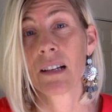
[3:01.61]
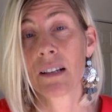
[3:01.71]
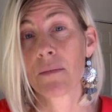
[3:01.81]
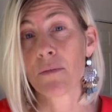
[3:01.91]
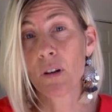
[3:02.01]

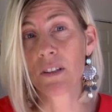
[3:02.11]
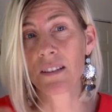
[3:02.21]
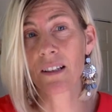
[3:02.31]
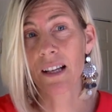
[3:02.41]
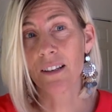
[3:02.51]

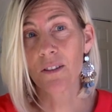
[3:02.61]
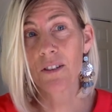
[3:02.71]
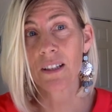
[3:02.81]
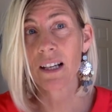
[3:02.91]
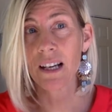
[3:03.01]
focusing on
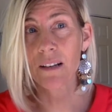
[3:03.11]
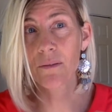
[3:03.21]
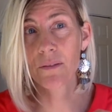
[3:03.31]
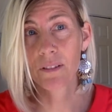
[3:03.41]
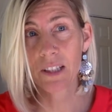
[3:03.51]
energy
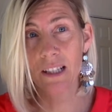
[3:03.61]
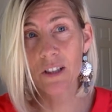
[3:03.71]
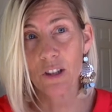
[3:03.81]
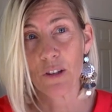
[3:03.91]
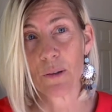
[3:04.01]
and
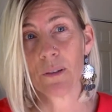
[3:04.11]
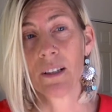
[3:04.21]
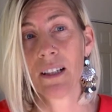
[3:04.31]
teaching you